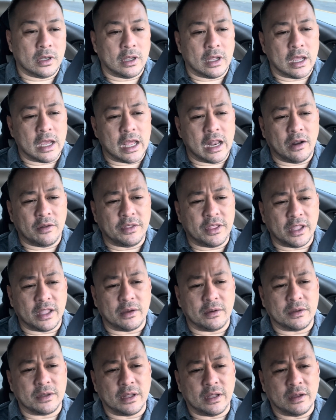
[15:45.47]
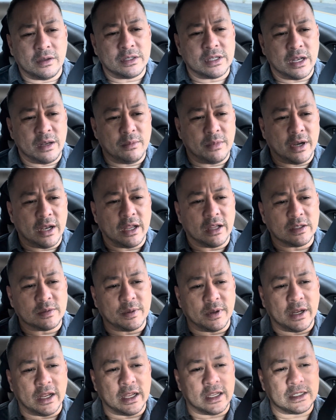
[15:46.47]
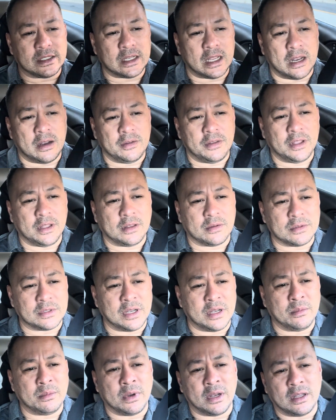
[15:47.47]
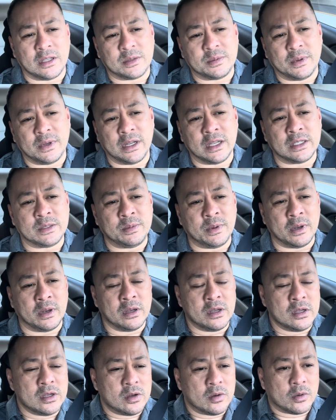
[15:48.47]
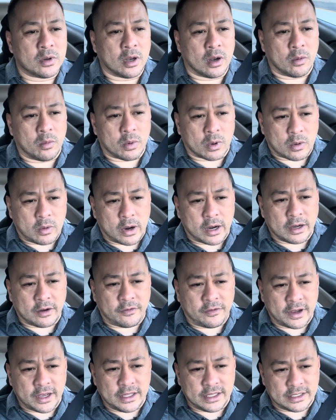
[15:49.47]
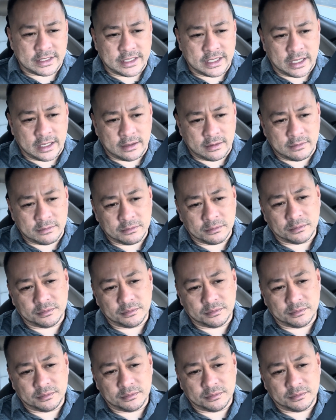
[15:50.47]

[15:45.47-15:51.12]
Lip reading: I don't think it was anybody else but us. I don't think there was anybody else but us. But, we're required to fight this thing.